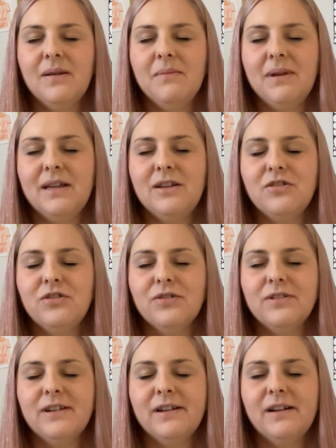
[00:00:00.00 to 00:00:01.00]
making sure
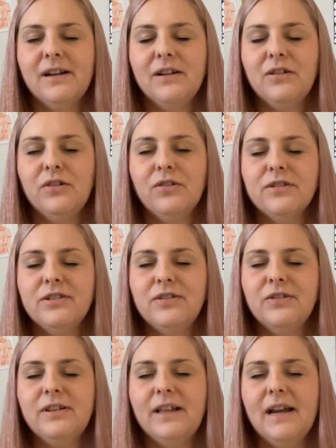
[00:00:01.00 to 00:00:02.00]
to uncross
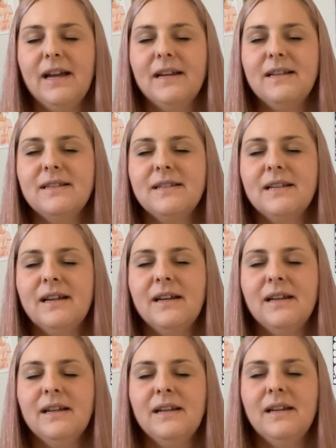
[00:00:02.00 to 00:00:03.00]
your legs
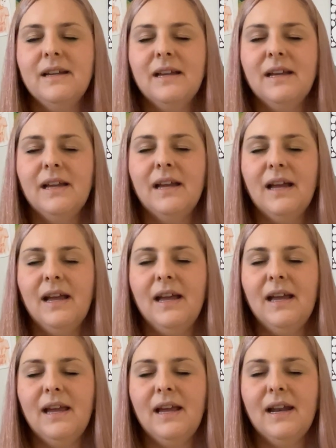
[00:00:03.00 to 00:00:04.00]

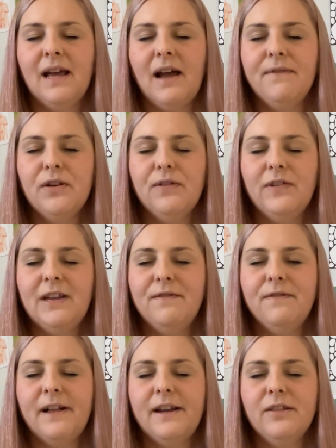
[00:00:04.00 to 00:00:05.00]
and have your feet
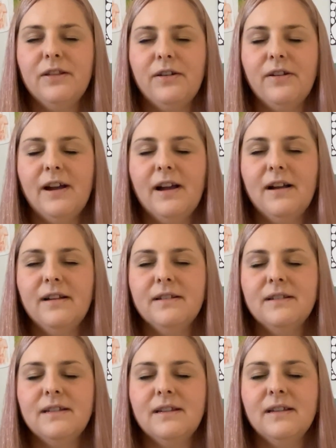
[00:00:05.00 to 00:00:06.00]
flat on the
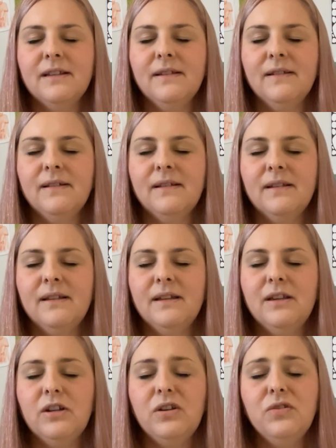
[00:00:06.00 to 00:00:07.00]
ground.
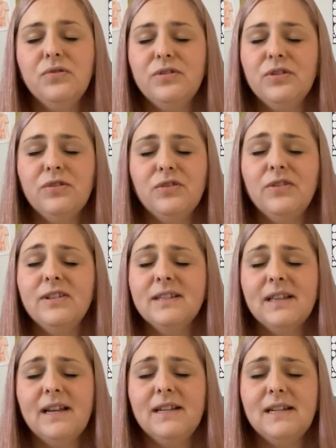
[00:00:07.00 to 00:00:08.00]
You can also do this
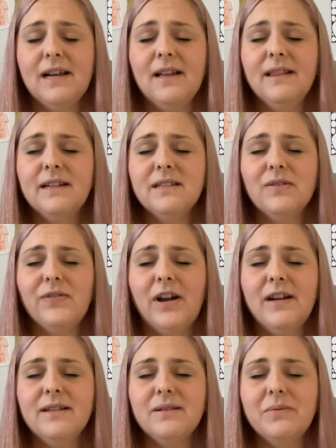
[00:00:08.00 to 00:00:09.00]
laying down, that's
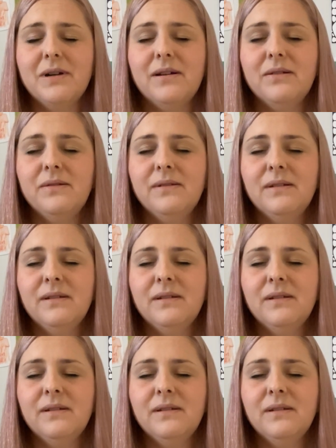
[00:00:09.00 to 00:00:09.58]
fine as well.